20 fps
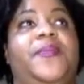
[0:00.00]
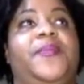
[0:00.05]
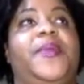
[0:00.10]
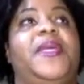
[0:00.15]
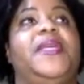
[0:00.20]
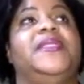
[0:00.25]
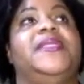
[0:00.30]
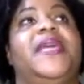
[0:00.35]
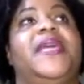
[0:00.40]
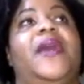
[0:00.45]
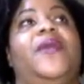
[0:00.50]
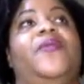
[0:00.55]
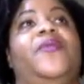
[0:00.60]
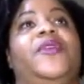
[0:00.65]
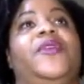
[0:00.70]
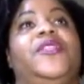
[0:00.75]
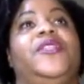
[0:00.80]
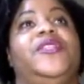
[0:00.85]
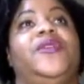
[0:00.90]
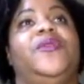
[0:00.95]
is that we
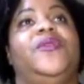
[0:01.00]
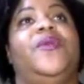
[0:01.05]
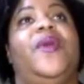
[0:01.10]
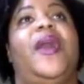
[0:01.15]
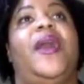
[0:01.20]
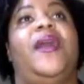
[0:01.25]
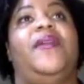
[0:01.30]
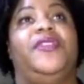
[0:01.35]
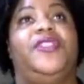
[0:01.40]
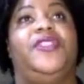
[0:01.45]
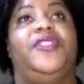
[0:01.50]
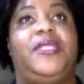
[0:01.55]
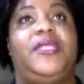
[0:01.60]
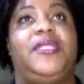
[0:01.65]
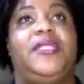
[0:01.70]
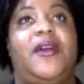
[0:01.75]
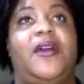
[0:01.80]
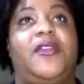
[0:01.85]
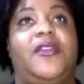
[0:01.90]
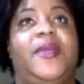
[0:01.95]
do have the Sheets
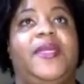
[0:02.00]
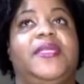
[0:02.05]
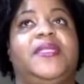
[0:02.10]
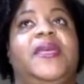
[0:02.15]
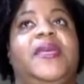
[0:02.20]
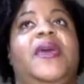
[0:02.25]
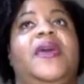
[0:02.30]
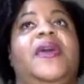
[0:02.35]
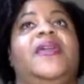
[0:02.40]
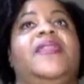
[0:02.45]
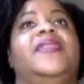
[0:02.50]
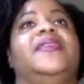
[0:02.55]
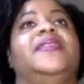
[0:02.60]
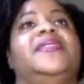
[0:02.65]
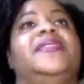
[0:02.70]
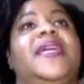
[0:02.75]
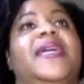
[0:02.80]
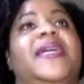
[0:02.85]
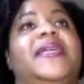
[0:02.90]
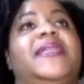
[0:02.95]
document. The
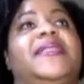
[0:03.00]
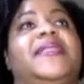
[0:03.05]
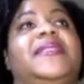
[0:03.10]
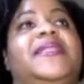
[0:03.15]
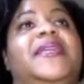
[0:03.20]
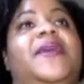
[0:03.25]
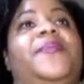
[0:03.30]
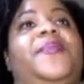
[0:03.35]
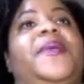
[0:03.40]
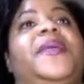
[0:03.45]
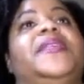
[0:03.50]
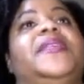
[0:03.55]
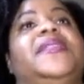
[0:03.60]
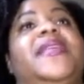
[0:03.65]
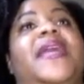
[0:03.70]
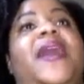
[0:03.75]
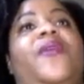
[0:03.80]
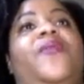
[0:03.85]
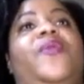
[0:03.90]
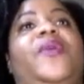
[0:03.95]
second step is
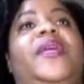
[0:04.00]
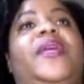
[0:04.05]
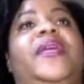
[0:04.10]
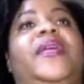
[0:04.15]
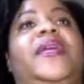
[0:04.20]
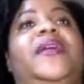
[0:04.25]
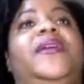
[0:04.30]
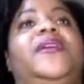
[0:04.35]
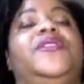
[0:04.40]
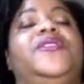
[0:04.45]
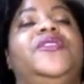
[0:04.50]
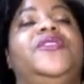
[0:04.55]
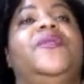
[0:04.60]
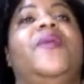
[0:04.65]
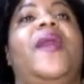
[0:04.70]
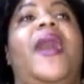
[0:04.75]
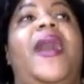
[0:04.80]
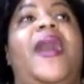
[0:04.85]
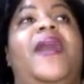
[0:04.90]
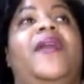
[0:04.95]
that we do
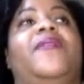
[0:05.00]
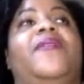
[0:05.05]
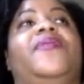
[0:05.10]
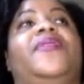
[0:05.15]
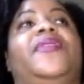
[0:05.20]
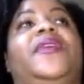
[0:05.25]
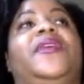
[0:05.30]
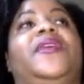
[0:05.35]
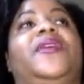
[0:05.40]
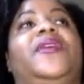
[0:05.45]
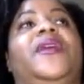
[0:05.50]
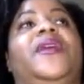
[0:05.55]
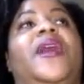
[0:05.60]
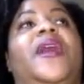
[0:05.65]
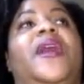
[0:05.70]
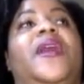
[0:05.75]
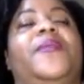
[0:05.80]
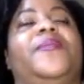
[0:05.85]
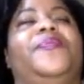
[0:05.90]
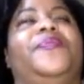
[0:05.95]
have the
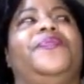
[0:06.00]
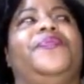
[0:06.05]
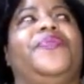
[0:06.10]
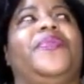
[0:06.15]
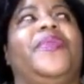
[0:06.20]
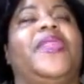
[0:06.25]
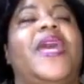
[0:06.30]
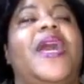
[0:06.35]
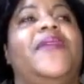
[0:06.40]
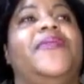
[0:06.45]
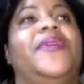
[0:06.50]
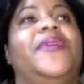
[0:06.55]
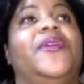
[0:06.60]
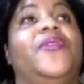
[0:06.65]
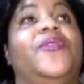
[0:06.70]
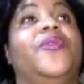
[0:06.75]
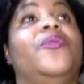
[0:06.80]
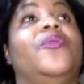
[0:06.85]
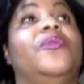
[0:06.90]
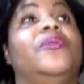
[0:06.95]

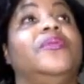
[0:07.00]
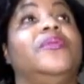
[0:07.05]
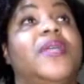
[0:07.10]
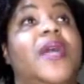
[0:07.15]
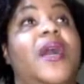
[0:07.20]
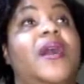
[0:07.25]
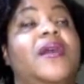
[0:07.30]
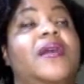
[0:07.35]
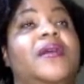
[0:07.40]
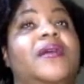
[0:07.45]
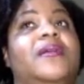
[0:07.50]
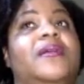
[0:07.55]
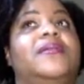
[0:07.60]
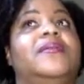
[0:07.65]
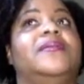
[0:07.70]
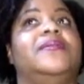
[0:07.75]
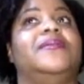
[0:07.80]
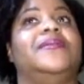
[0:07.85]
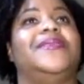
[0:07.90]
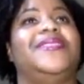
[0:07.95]
Google
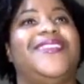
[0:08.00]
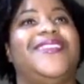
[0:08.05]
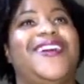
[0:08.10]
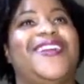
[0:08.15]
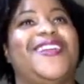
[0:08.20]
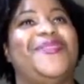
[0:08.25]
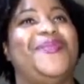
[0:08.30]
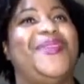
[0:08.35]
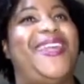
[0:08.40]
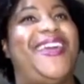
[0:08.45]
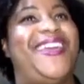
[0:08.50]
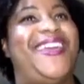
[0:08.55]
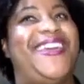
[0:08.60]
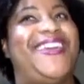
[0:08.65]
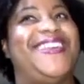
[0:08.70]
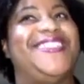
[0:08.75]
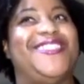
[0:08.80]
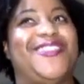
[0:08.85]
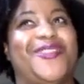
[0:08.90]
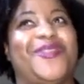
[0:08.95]
document, I
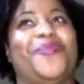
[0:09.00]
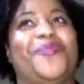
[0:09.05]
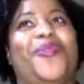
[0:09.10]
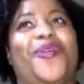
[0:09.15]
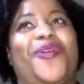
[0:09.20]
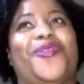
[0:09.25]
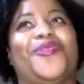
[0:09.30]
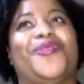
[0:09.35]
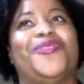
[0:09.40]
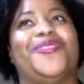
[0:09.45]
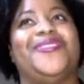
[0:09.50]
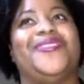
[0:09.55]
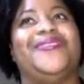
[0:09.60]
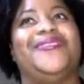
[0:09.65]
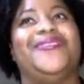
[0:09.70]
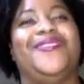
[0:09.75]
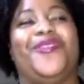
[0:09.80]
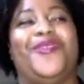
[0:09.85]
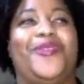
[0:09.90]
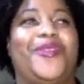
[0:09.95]
guess, so the pros,
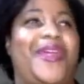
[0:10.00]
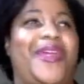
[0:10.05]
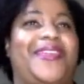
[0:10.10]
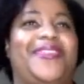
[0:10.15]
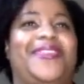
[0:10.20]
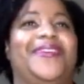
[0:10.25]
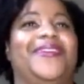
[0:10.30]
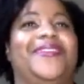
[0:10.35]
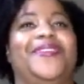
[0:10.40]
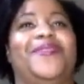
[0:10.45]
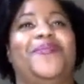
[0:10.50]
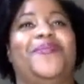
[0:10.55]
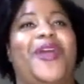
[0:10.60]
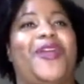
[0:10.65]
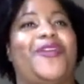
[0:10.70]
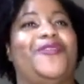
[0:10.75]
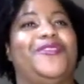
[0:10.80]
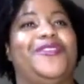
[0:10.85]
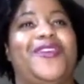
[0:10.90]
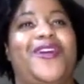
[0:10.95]
or like the
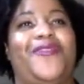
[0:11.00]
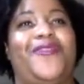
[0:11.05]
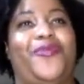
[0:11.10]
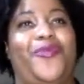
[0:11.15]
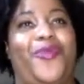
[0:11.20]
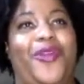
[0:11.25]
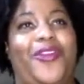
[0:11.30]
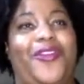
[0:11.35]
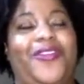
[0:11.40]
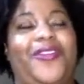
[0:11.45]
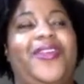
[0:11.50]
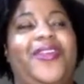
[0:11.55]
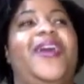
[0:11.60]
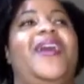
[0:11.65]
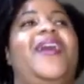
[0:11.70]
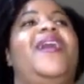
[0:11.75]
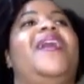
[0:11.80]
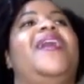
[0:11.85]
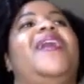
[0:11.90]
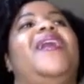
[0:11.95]
Microsoft Word
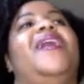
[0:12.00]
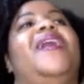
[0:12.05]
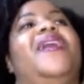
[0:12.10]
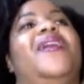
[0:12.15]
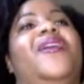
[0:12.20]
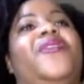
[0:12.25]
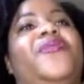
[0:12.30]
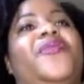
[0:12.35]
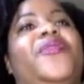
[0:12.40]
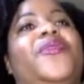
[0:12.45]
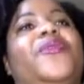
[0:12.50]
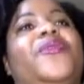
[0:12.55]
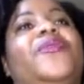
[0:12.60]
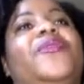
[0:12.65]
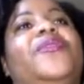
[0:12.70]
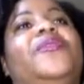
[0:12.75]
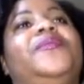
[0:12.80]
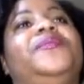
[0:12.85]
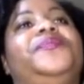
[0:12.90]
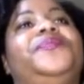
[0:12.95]
of
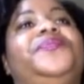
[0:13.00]
Google.